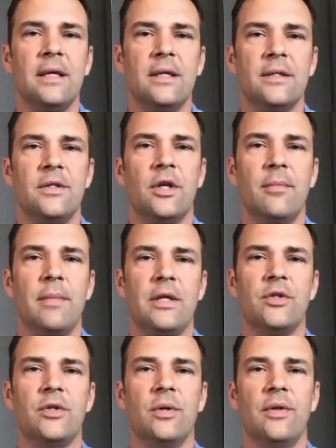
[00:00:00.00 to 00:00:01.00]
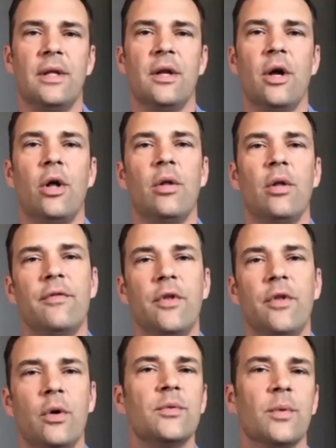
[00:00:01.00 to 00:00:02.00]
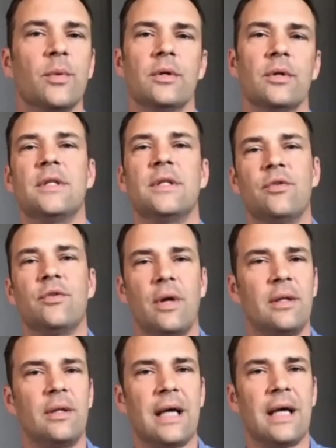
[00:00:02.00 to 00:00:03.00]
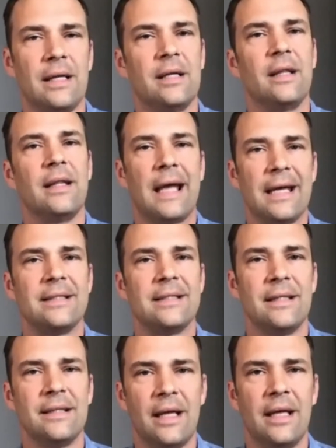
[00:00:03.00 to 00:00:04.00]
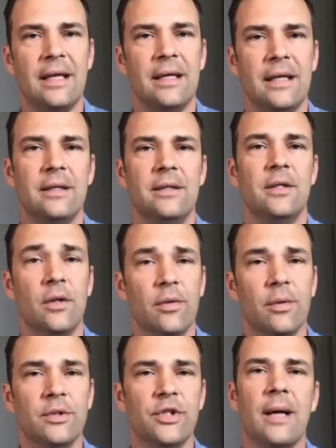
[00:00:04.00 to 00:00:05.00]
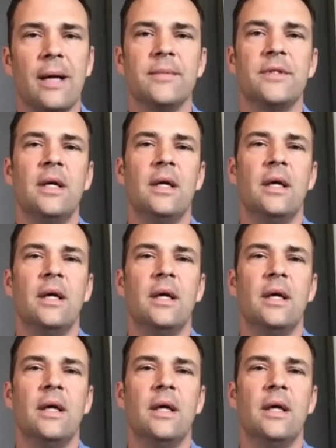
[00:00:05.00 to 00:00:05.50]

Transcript: So you can make sure that all of those workers get directly tied into the assets that they need to do their jobs.